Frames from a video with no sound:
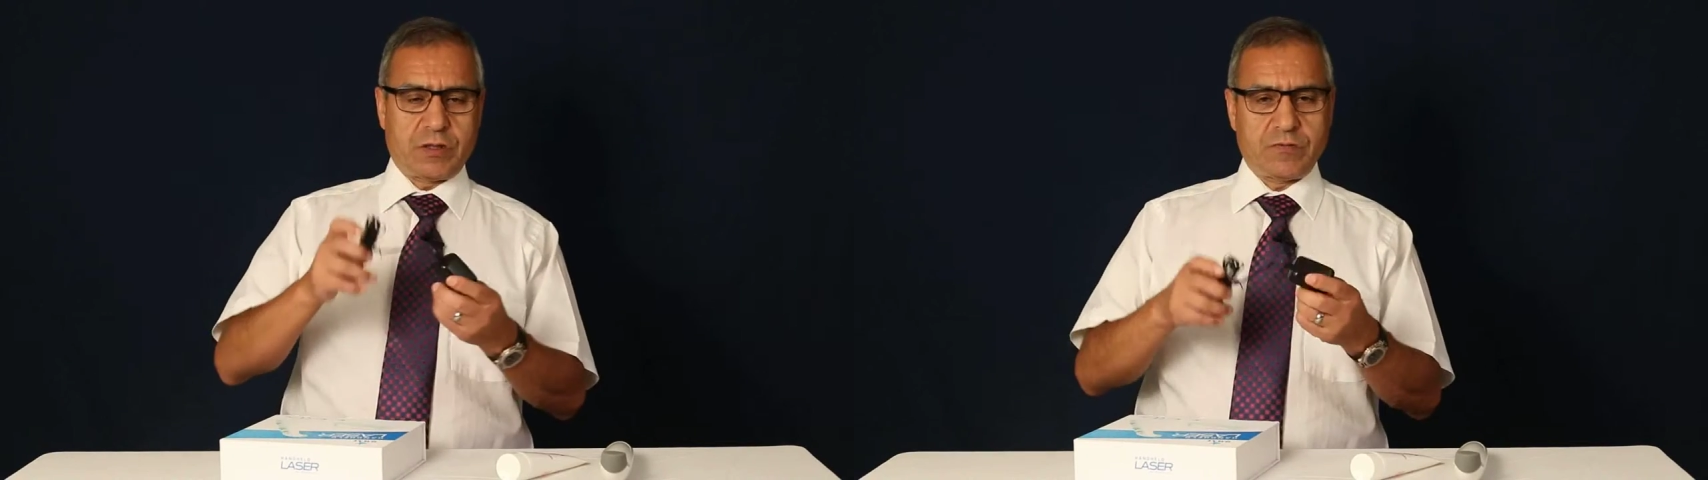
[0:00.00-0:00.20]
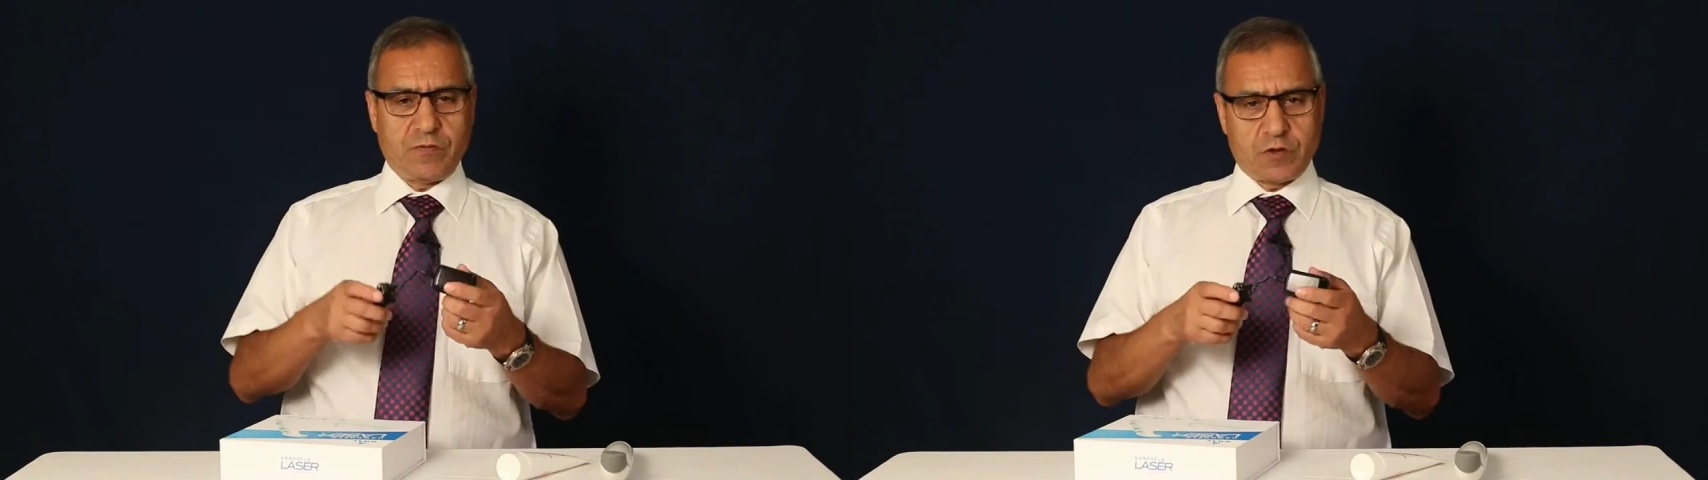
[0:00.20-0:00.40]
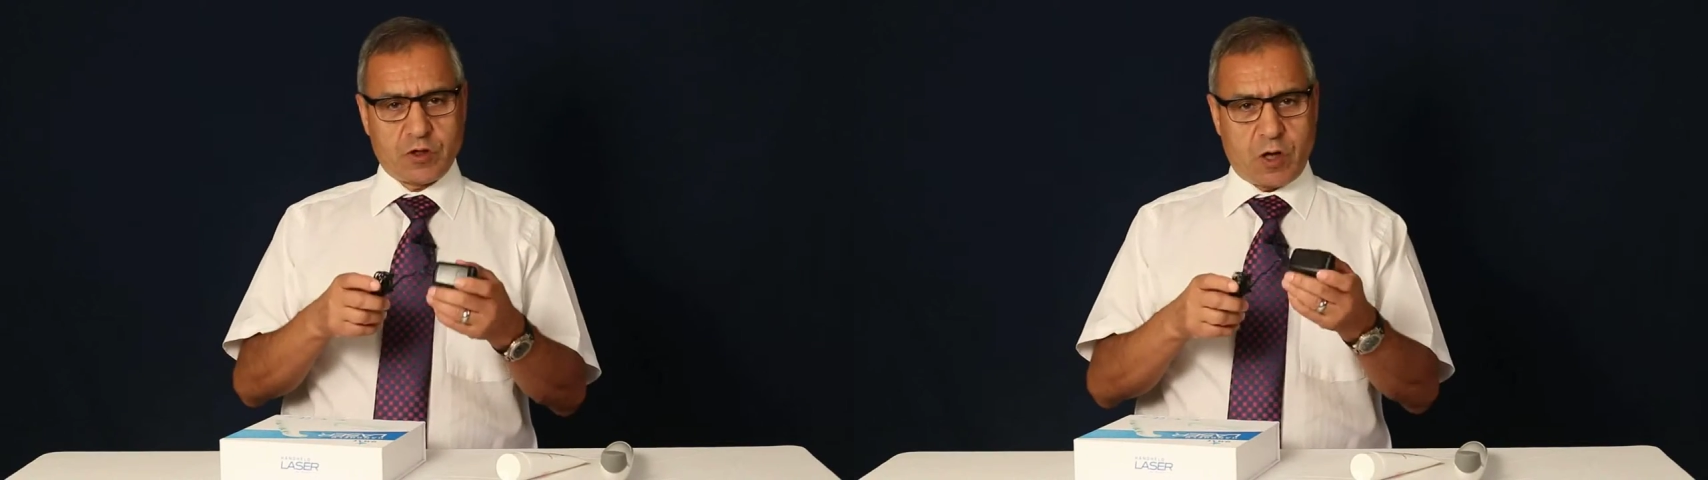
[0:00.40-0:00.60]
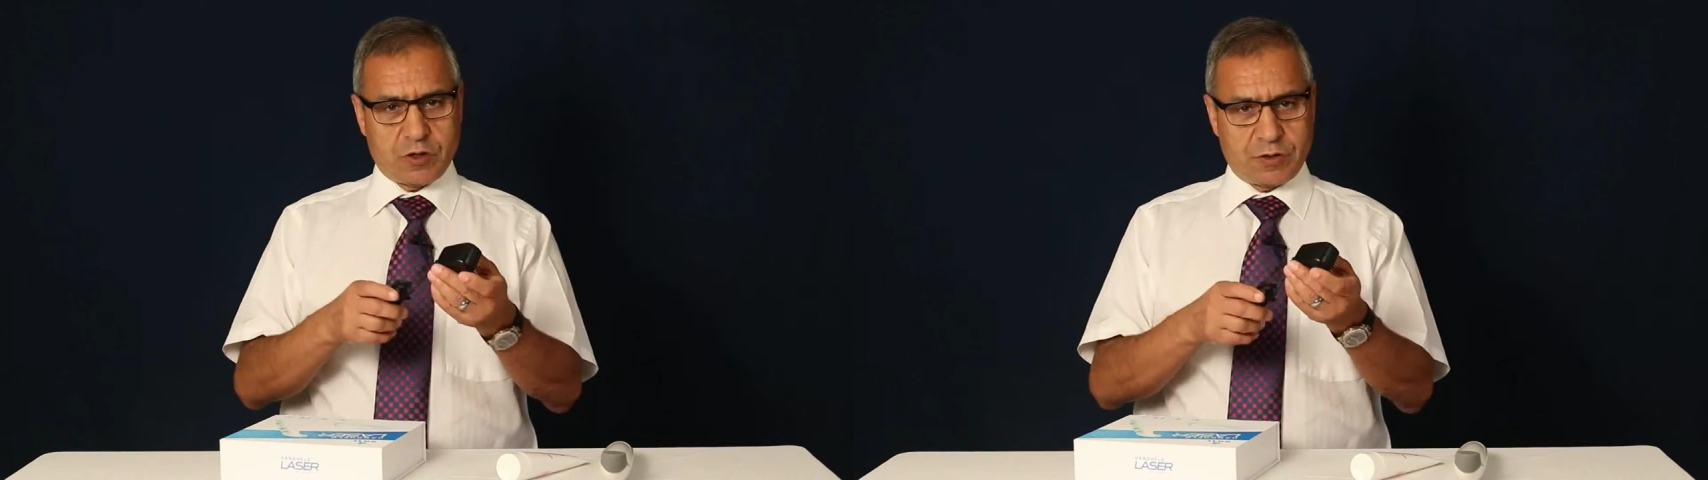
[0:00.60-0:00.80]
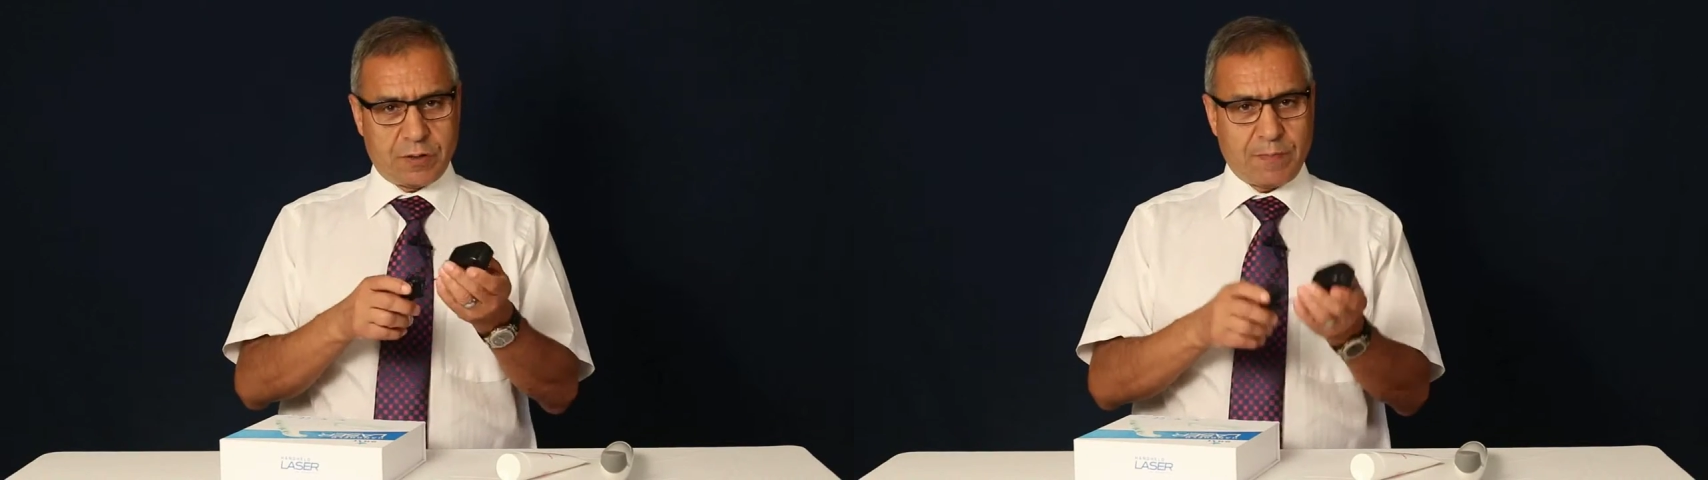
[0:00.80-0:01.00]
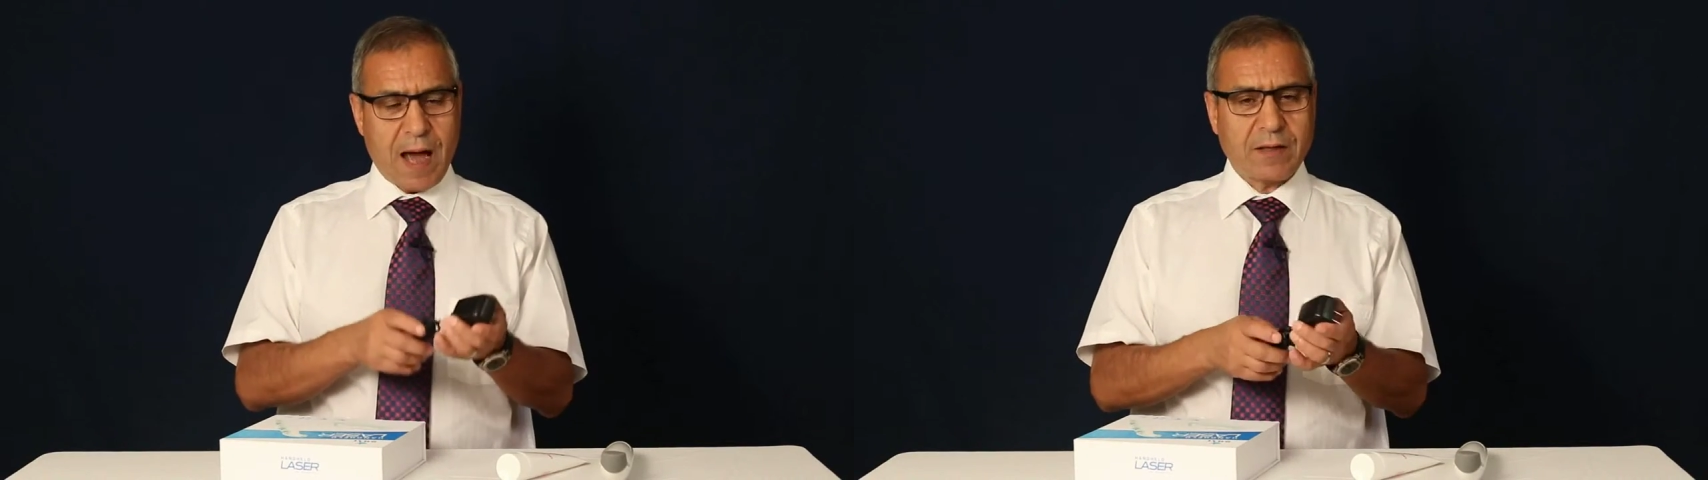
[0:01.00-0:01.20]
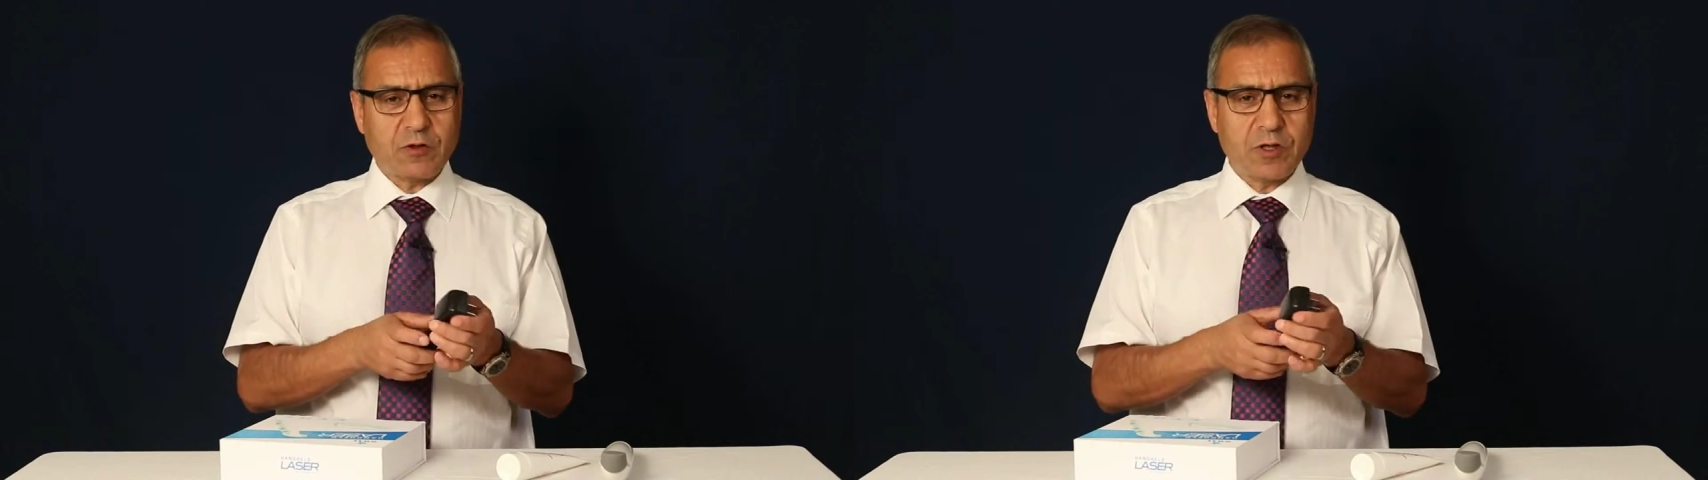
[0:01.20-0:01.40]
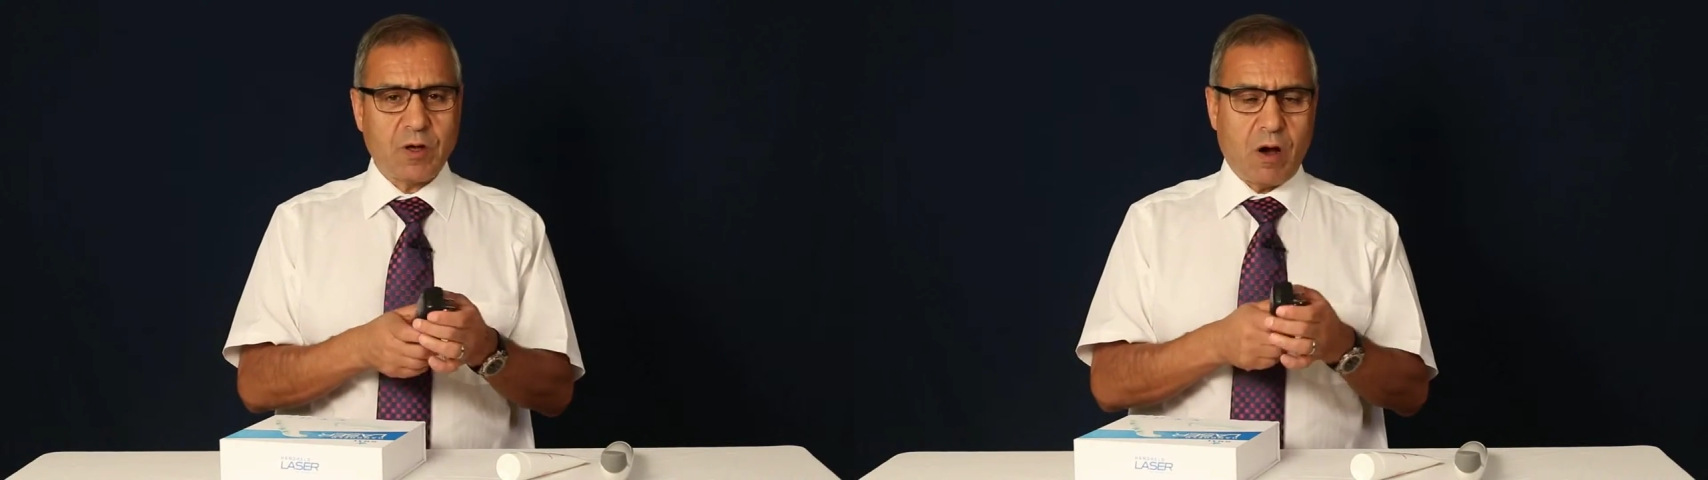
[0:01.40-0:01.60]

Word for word: for charging the battery